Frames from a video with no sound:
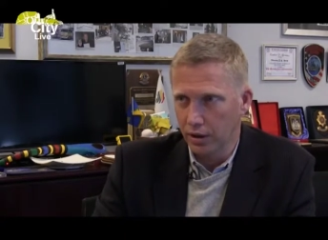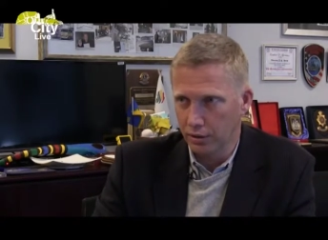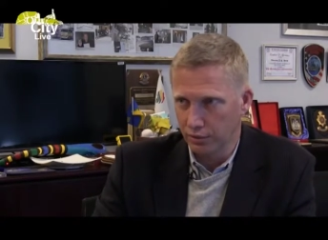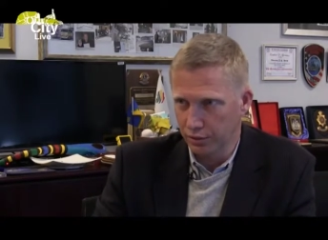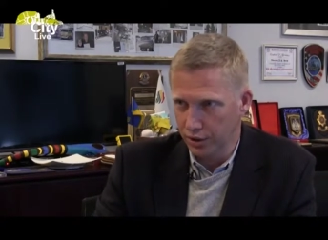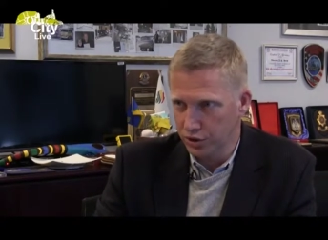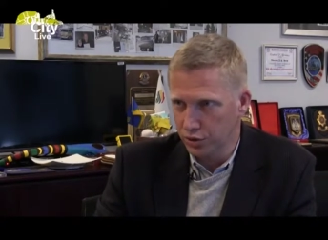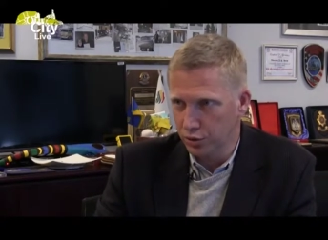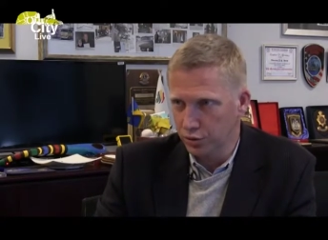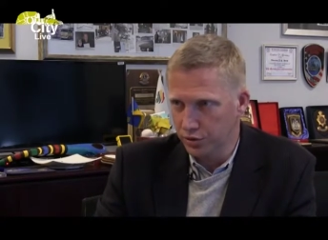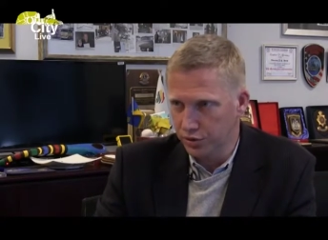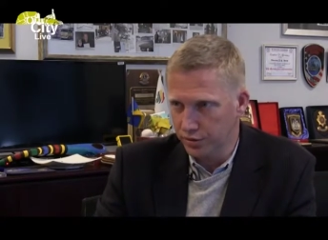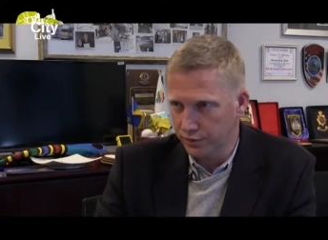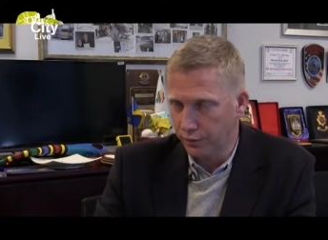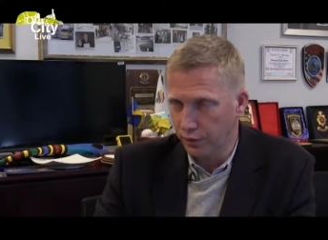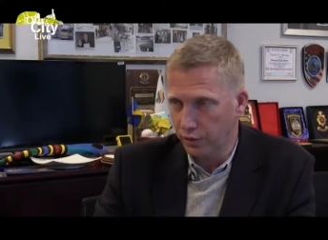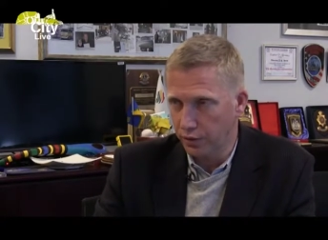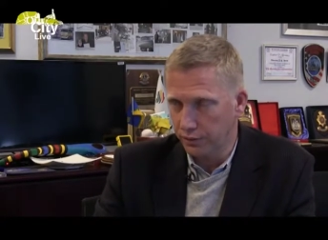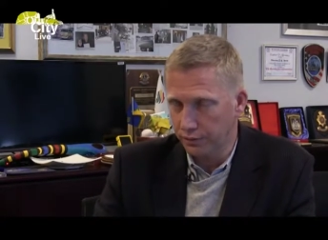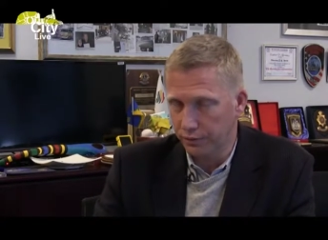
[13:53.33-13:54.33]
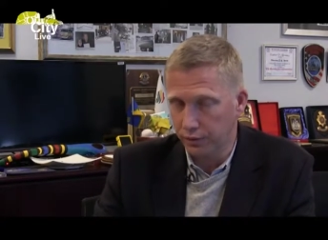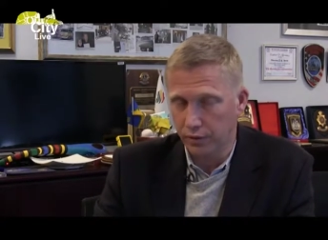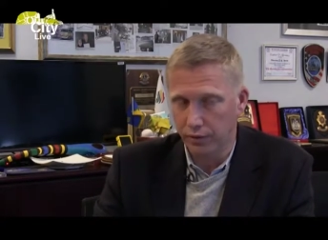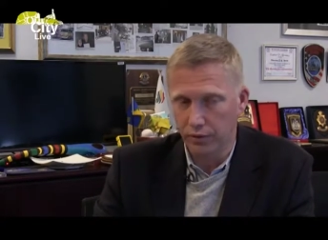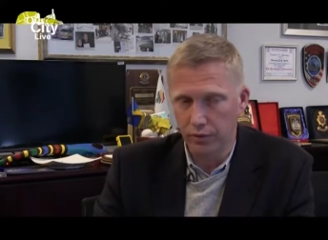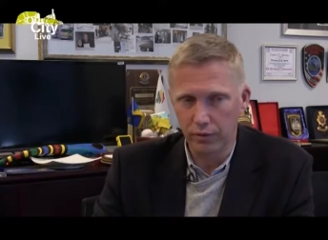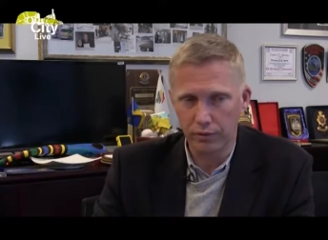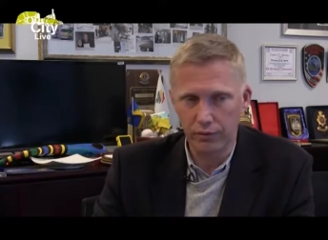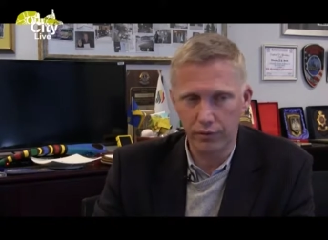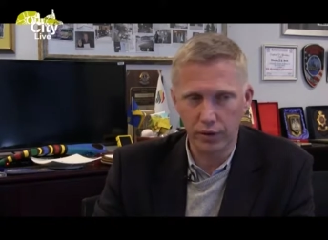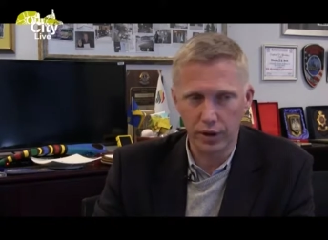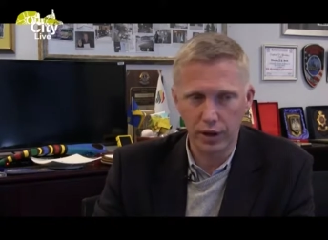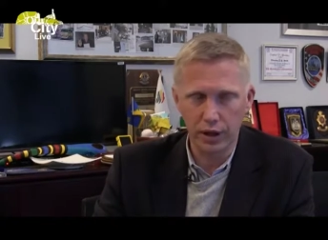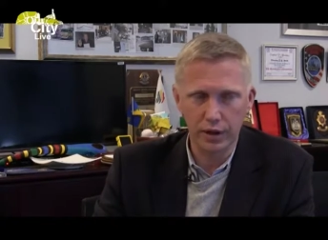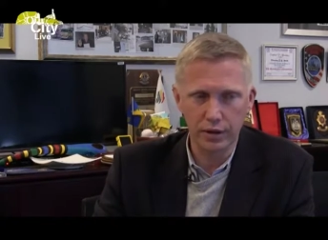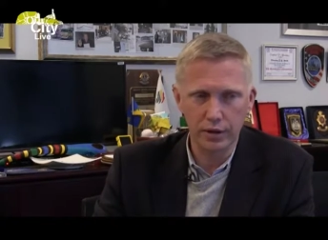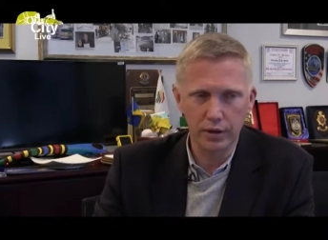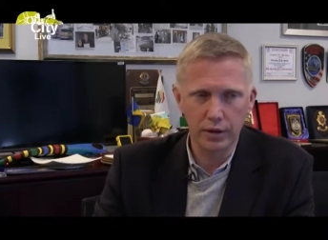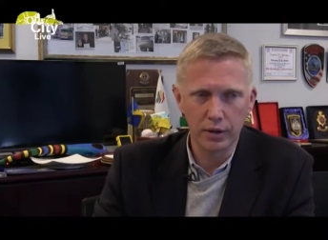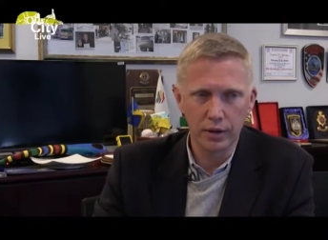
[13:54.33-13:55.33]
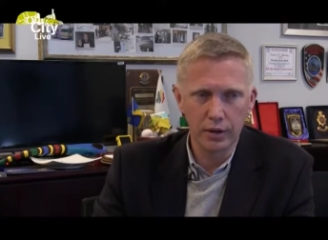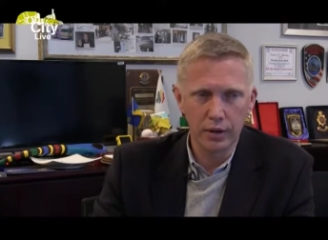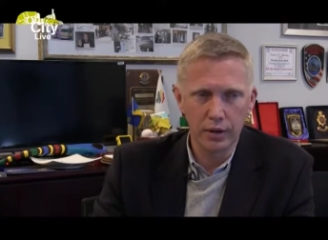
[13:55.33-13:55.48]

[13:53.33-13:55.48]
resources for a, for, for a kid.